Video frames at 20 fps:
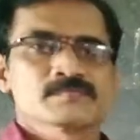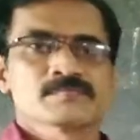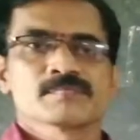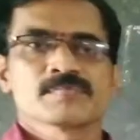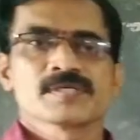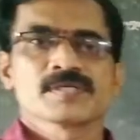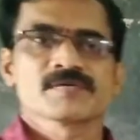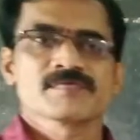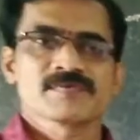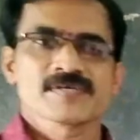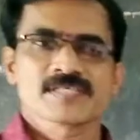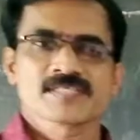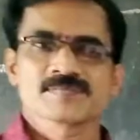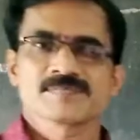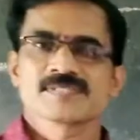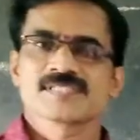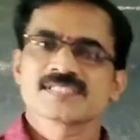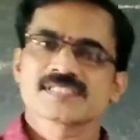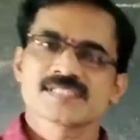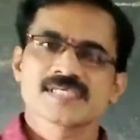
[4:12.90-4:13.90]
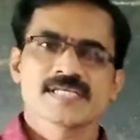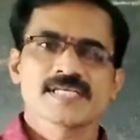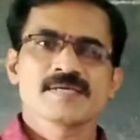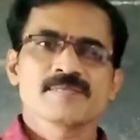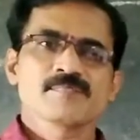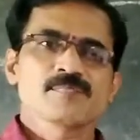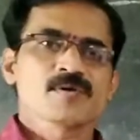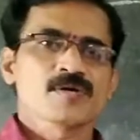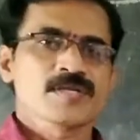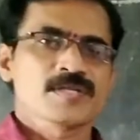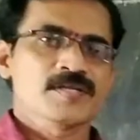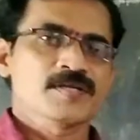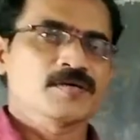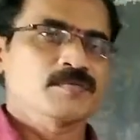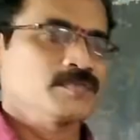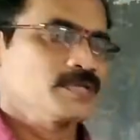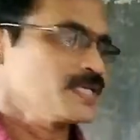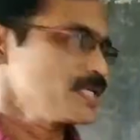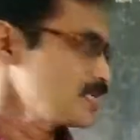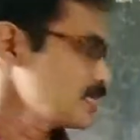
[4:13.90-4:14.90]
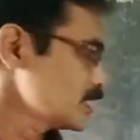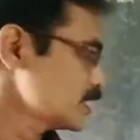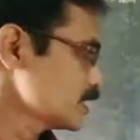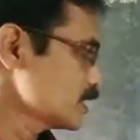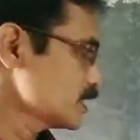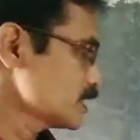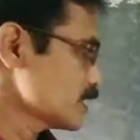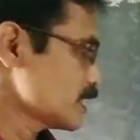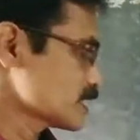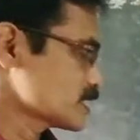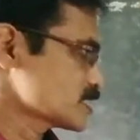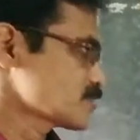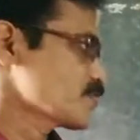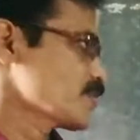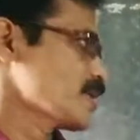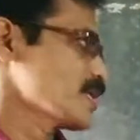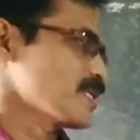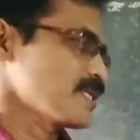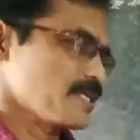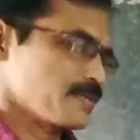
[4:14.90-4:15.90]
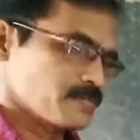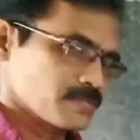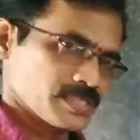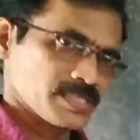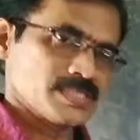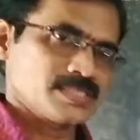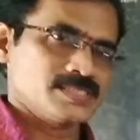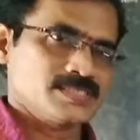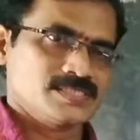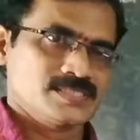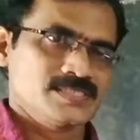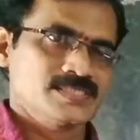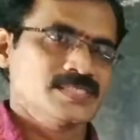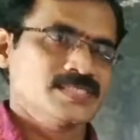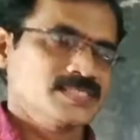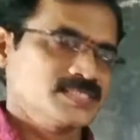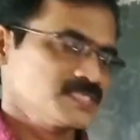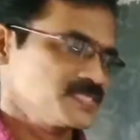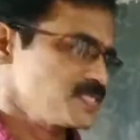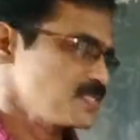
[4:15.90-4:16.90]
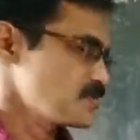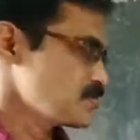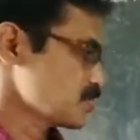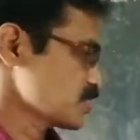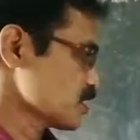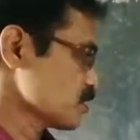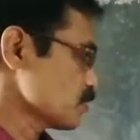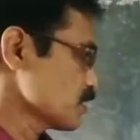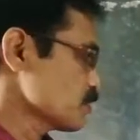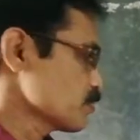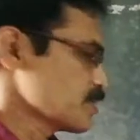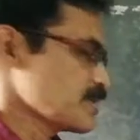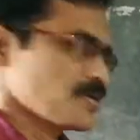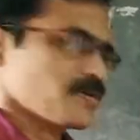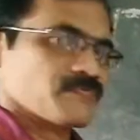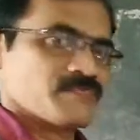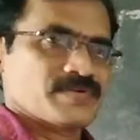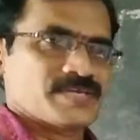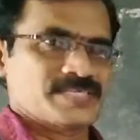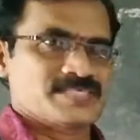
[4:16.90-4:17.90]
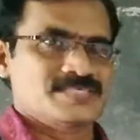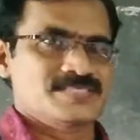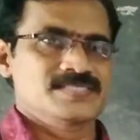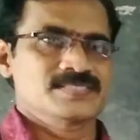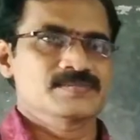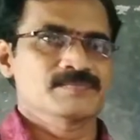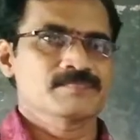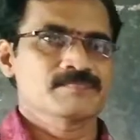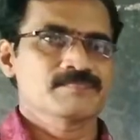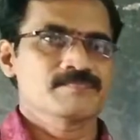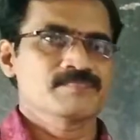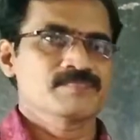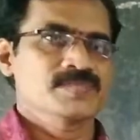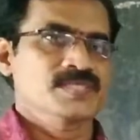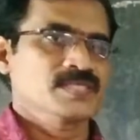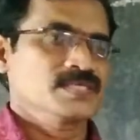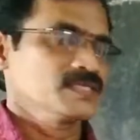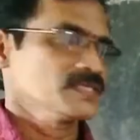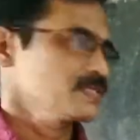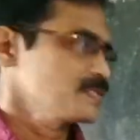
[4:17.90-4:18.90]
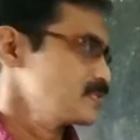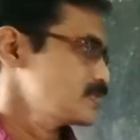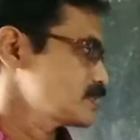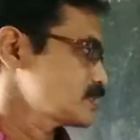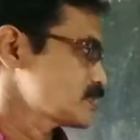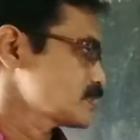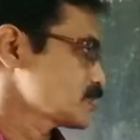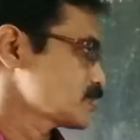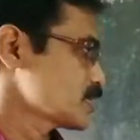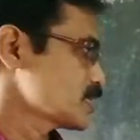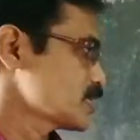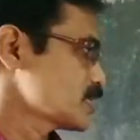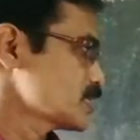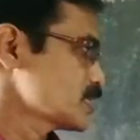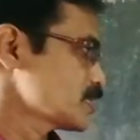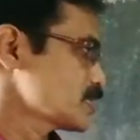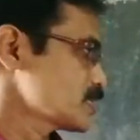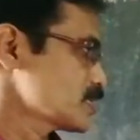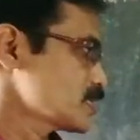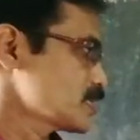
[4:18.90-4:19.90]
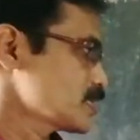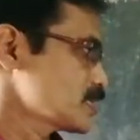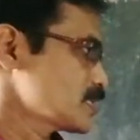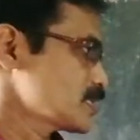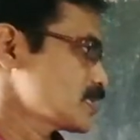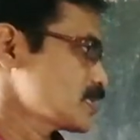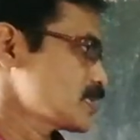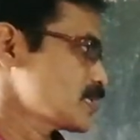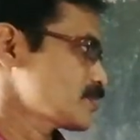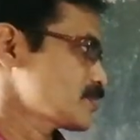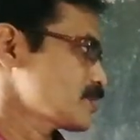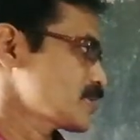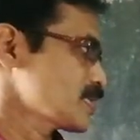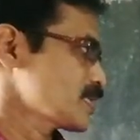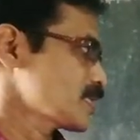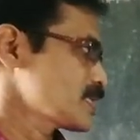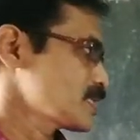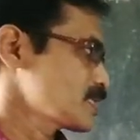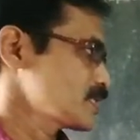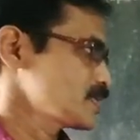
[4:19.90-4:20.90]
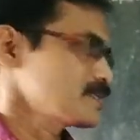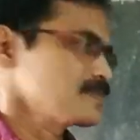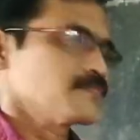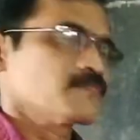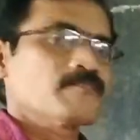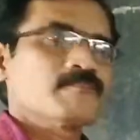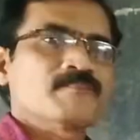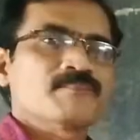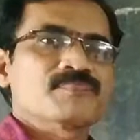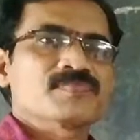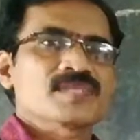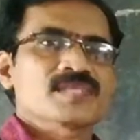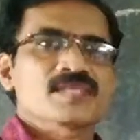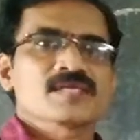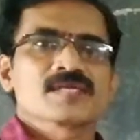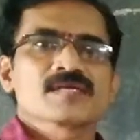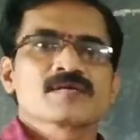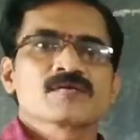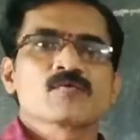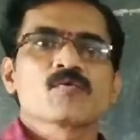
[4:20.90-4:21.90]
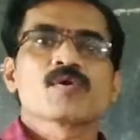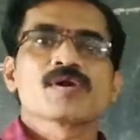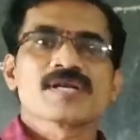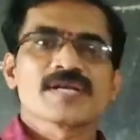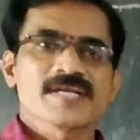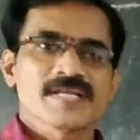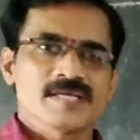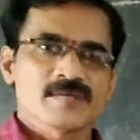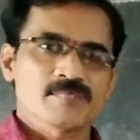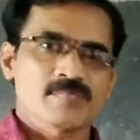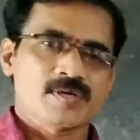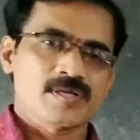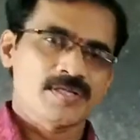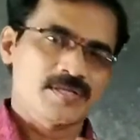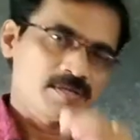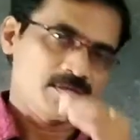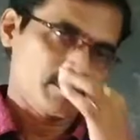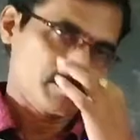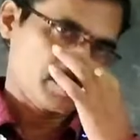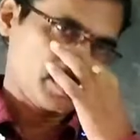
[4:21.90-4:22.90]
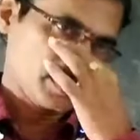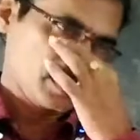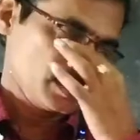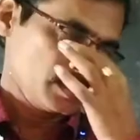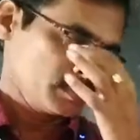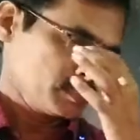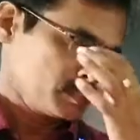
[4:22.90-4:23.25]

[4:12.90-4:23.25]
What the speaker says: P of x means any polynomial in x variables, that is denoted by p of x. So here I have taken quadratic polynomial.